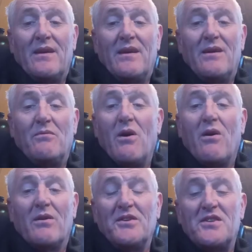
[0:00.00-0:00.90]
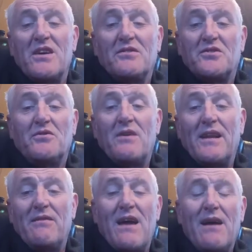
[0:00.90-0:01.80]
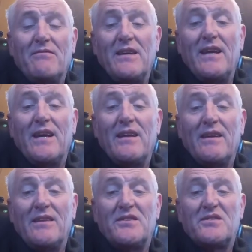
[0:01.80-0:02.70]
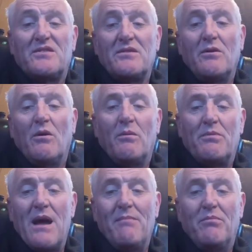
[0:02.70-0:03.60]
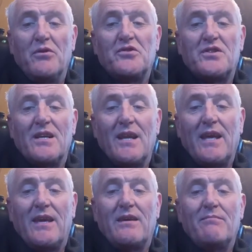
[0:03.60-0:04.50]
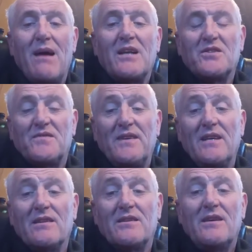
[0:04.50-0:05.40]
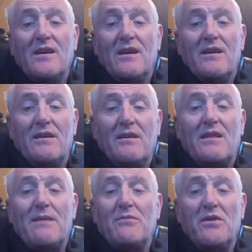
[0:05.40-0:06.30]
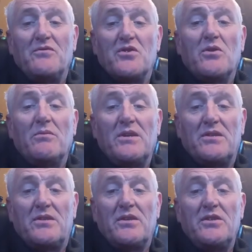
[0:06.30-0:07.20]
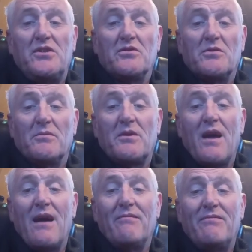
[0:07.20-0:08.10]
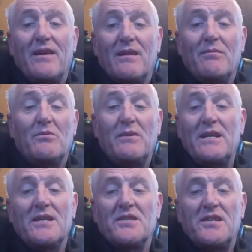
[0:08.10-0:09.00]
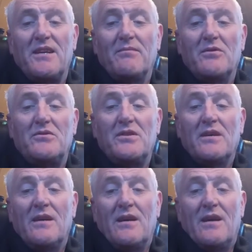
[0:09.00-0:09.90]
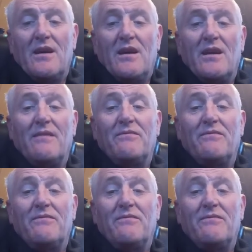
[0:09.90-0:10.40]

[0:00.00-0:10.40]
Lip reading: and we hardly saw any round here. It's up around Buxton, Leek and Macclesfield. Them roads are always shut up the cat and fiddle, but we didn't see much. And they